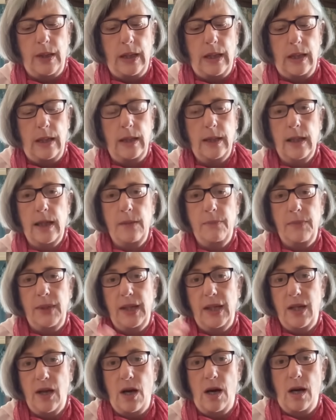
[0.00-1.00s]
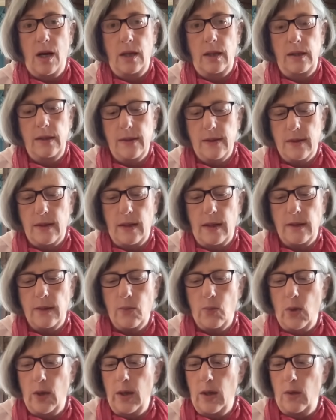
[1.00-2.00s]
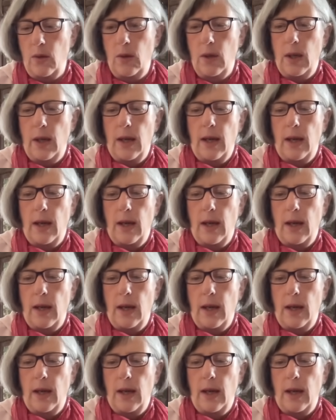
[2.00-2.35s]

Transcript: uh, can be guidance as well.